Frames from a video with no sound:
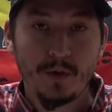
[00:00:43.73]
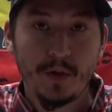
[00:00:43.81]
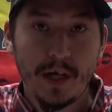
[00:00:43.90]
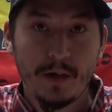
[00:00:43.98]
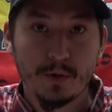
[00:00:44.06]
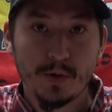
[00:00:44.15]
the
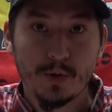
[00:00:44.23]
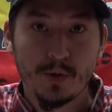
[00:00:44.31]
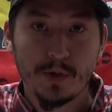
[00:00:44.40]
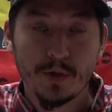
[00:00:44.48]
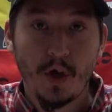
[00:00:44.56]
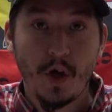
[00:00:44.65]

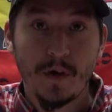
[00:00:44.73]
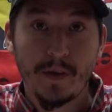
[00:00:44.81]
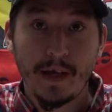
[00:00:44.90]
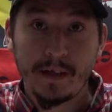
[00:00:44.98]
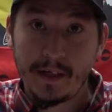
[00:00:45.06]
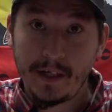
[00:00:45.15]
households on
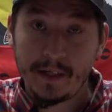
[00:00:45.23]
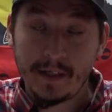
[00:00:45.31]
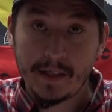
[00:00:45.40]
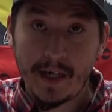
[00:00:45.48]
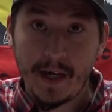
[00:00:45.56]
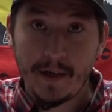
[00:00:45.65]
that date and
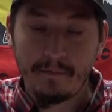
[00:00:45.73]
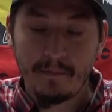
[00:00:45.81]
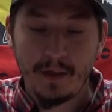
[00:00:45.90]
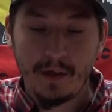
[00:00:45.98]
time.